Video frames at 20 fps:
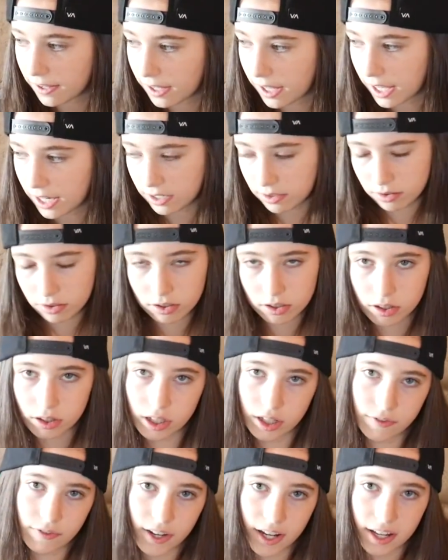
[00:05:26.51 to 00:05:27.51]
and
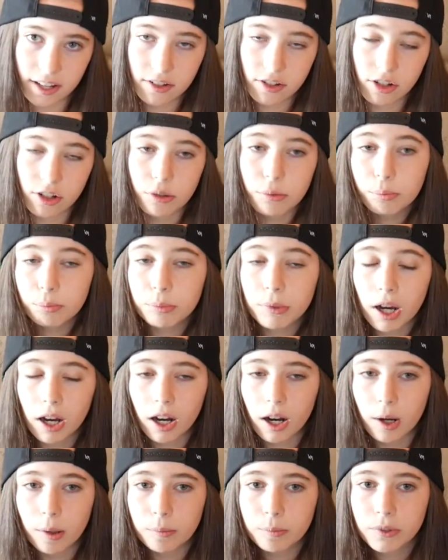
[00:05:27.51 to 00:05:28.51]
Levi too.
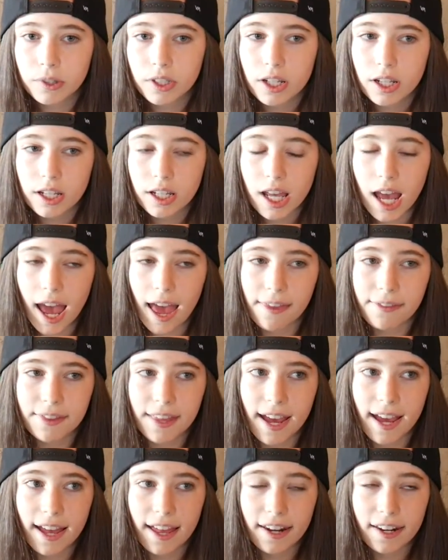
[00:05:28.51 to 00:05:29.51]
And
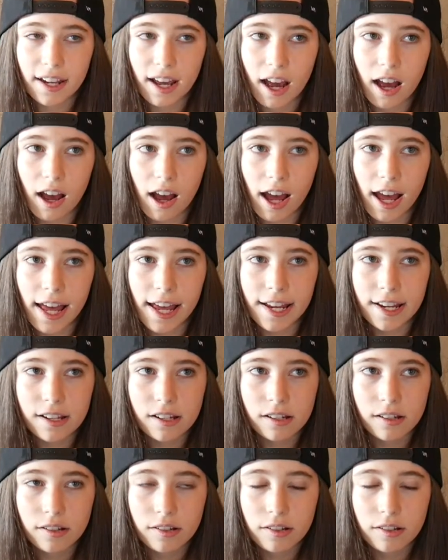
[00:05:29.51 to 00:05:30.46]
then I